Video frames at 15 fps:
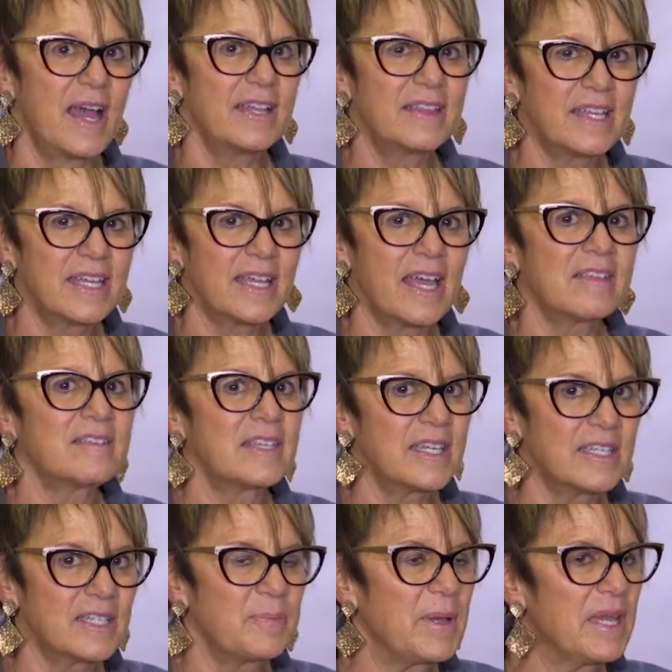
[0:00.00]
I think as an
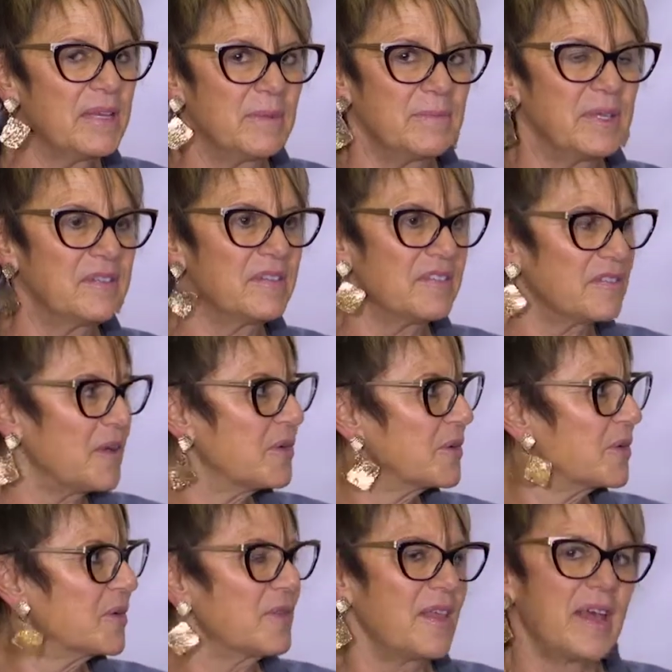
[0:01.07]
independent business
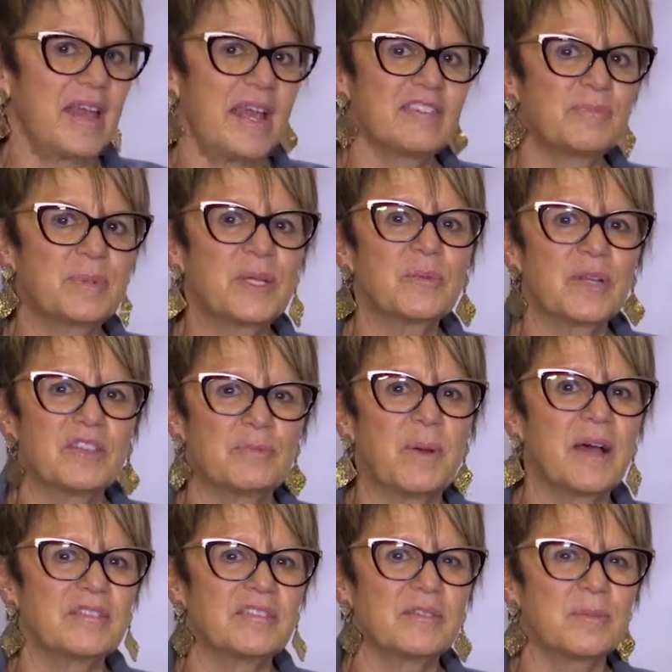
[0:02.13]
owner that has been
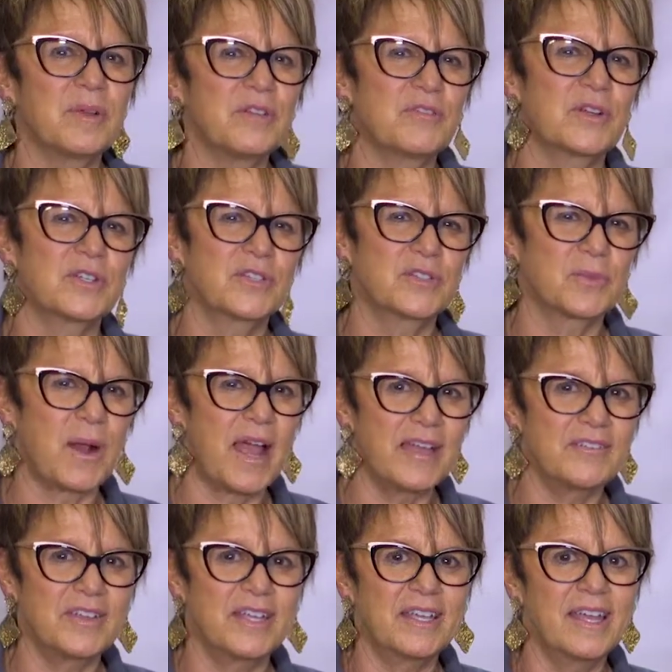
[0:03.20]
responsible for
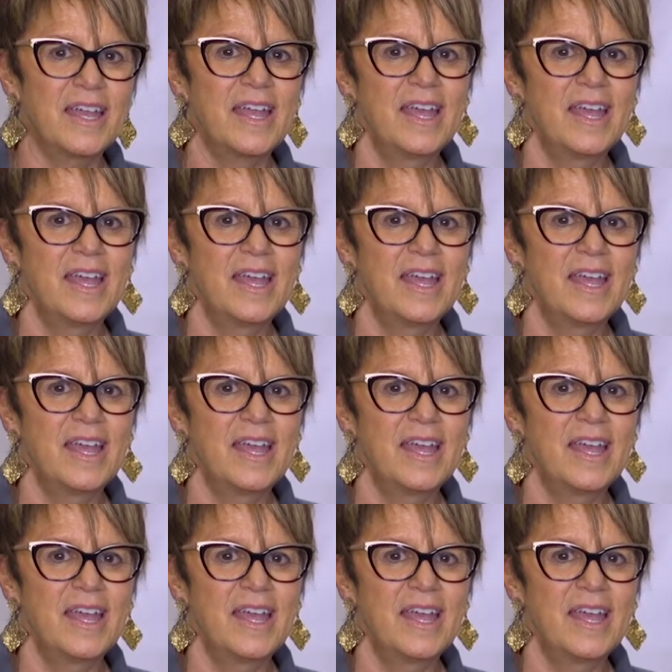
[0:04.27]
driving